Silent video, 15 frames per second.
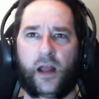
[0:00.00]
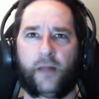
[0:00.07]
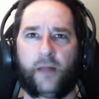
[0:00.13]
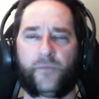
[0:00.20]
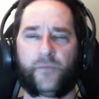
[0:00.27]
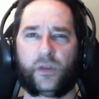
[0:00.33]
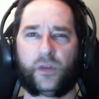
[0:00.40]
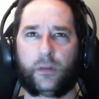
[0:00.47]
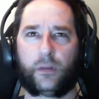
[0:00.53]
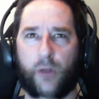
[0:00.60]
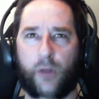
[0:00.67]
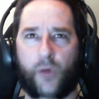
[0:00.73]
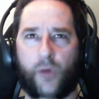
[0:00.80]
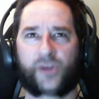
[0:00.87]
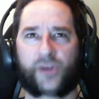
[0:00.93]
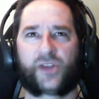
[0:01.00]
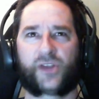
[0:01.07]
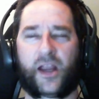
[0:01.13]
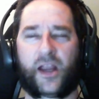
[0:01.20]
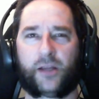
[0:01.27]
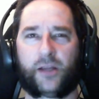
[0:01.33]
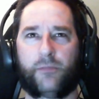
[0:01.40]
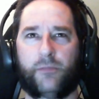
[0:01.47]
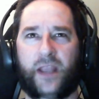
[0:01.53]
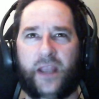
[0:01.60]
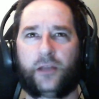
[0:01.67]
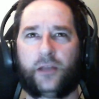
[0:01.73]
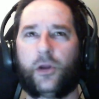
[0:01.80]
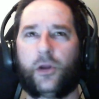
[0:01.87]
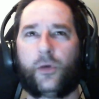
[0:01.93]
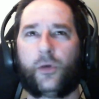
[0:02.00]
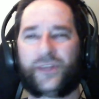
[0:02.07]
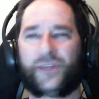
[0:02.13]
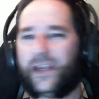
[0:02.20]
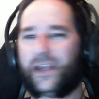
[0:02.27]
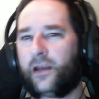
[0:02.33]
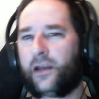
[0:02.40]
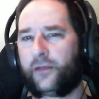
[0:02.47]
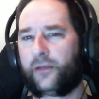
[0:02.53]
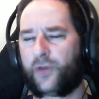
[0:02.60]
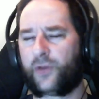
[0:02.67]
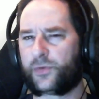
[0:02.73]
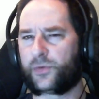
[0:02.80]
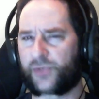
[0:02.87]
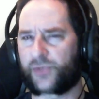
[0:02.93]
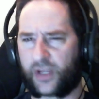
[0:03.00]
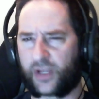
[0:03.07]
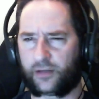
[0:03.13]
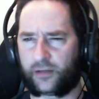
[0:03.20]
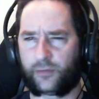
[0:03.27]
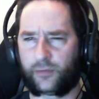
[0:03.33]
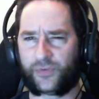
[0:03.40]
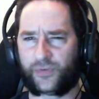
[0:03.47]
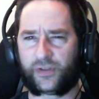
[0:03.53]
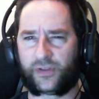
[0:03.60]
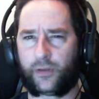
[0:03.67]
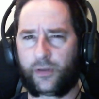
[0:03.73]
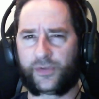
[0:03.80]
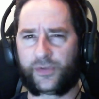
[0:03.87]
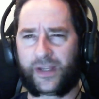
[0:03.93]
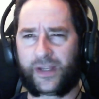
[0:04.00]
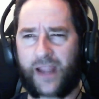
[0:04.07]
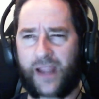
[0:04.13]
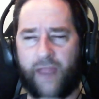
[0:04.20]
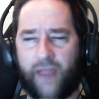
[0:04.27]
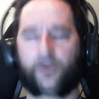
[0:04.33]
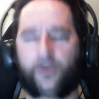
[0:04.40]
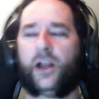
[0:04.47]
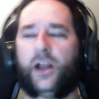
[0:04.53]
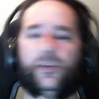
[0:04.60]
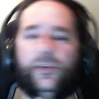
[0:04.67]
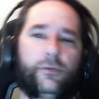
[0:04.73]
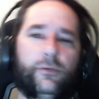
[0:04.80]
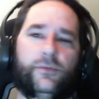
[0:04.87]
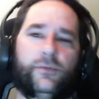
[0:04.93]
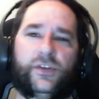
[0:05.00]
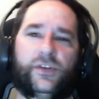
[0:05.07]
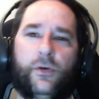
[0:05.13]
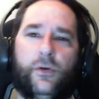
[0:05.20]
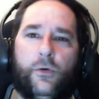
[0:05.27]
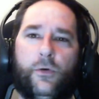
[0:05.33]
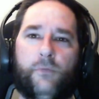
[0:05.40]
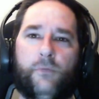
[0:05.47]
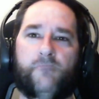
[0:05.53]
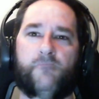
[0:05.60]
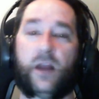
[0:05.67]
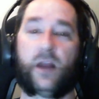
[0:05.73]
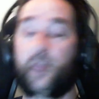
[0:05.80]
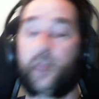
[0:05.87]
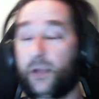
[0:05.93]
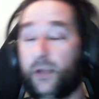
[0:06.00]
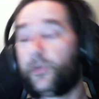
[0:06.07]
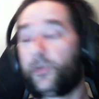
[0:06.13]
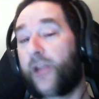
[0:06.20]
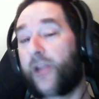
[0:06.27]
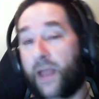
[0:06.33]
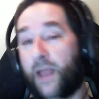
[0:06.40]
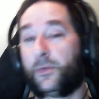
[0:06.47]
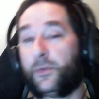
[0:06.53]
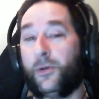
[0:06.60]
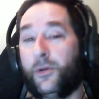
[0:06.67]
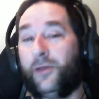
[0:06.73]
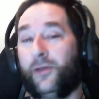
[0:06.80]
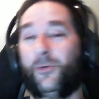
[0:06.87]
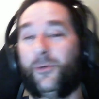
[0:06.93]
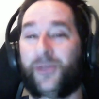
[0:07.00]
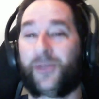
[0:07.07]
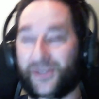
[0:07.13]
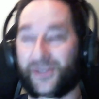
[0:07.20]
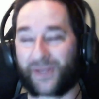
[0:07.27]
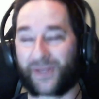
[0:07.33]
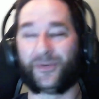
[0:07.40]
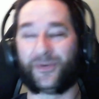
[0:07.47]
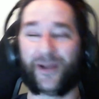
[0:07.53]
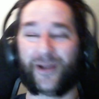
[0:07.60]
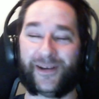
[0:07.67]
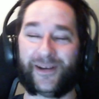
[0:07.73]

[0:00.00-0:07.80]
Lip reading: the lowest I could make it go was 89 frames per second, was the lowest I ever got to. So I think I'm pretty happy with this upgrade.